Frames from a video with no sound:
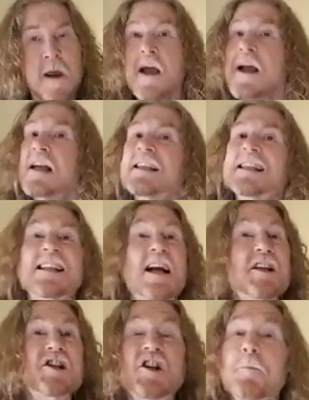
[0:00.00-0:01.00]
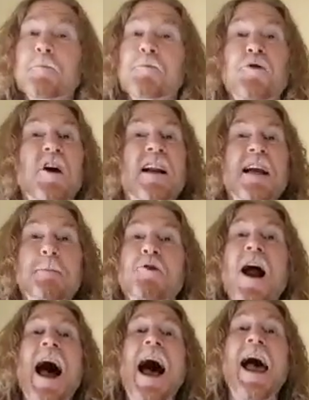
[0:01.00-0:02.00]
Such a pretty
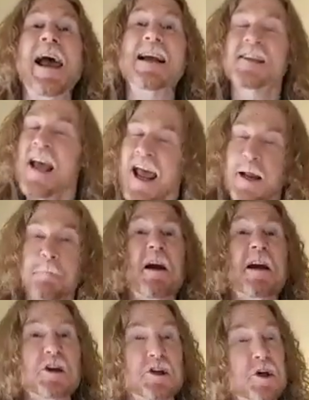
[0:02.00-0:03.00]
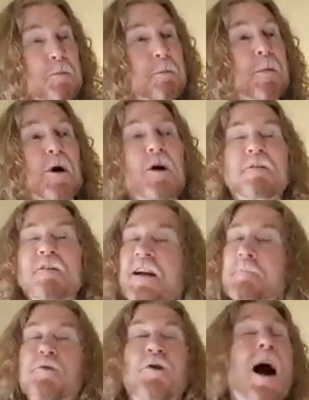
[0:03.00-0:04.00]
prize and picture perfect
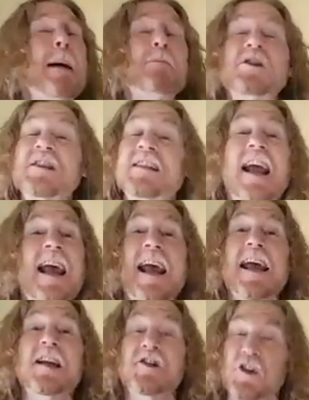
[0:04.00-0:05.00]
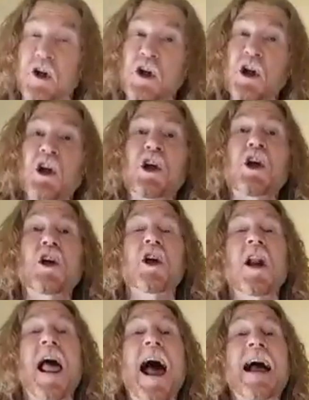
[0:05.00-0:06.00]
promises. The needle
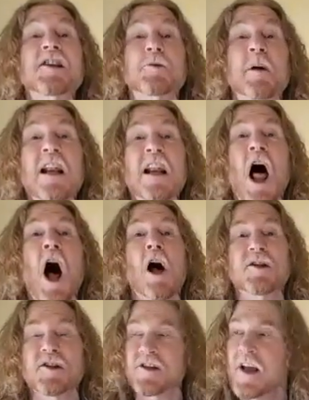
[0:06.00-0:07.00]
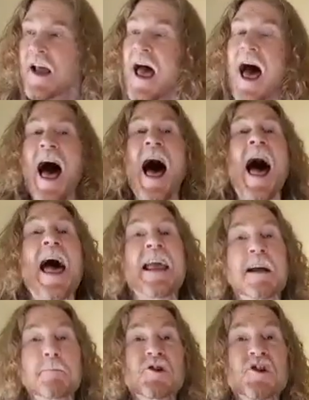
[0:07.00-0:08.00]
has been lost. I
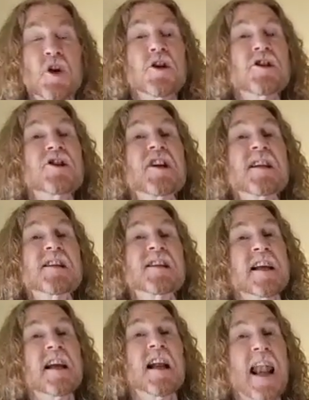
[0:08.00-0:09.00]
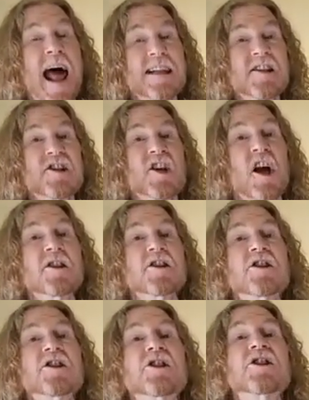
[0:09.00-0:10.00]
am searching still at
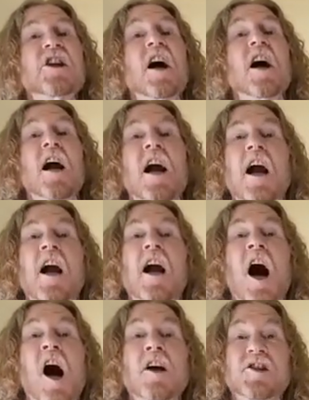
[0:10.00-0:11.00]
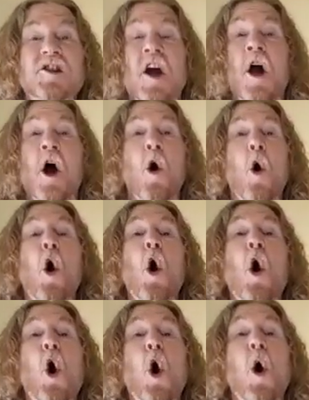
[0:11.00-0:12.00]
such a cost.
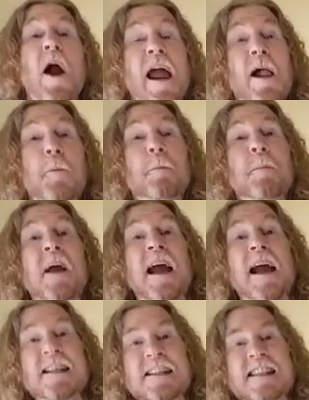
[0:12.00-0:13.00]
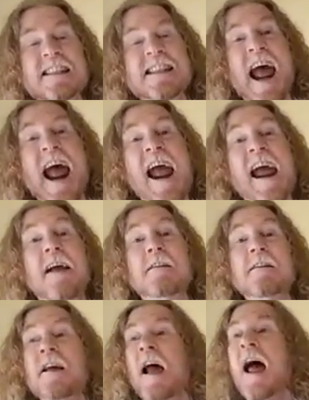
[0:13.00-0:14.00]
Oh, help me
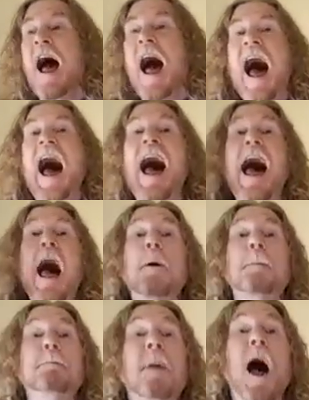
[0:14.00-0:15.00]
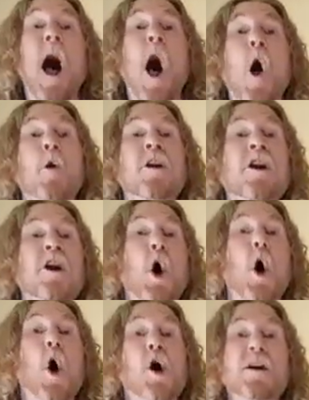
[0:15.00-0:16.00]
stand. I'm on
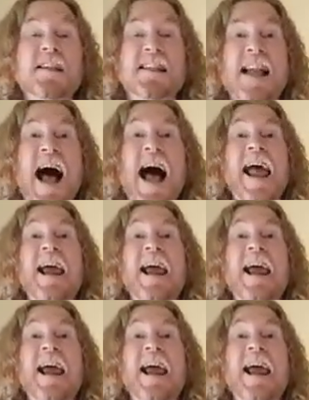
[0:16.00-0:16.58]
your side.